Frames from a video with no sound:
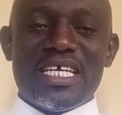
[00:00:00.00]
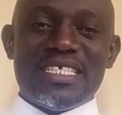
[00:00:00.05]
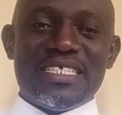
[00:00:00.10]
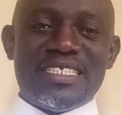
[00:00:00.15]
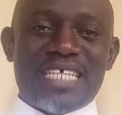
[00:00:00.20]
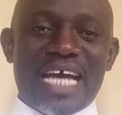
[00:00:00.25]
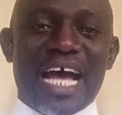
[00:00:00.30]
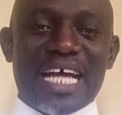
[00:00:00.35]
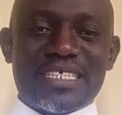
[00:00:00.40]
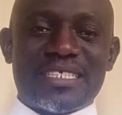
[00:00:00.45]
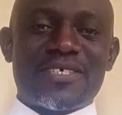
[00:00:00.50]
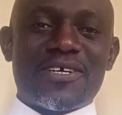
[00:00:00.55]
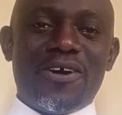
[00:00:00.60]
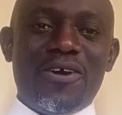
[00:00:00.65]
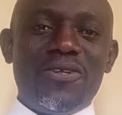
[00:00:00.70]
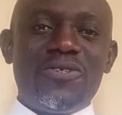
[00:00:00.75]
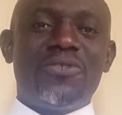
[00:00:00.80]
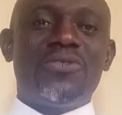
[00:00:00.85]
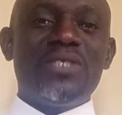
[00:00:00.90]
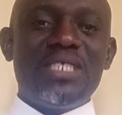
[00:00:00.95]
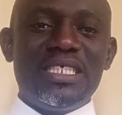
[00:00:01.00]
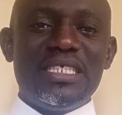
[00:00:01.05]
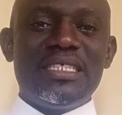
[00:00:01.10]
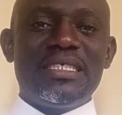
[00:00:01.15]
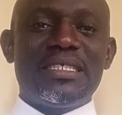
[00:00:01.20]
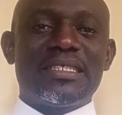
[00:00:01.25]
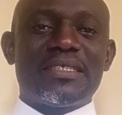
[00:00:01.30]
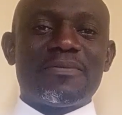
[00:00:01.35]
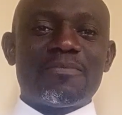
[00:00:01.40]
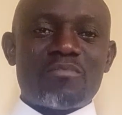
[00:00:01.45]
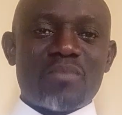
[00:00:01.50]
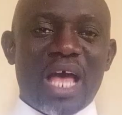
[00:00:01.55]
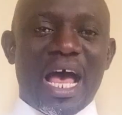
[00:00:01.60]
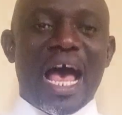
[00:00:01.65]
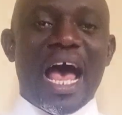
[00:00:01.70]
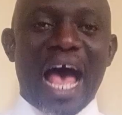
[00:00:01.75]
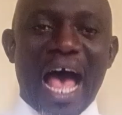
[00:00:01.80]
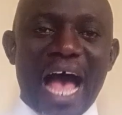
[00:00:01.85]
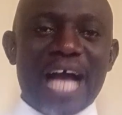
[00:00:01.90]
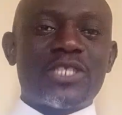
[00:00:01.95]
that countries
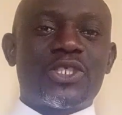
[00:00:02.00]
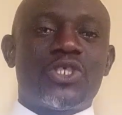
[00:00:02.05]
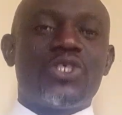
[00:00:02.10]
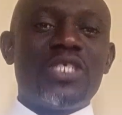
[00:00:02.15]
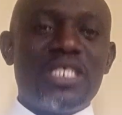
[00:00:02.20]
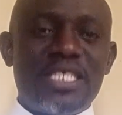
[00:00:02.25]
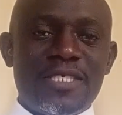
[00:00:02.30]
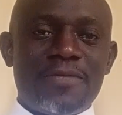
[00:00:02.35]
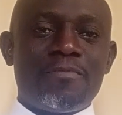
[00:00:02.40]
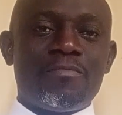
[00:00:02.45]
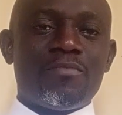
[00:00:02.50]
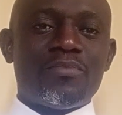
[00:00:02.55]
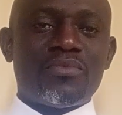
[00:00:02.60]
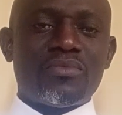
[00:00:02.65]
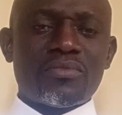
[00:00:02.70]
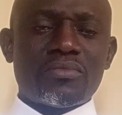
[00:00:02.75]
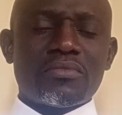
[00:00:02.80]
are actually,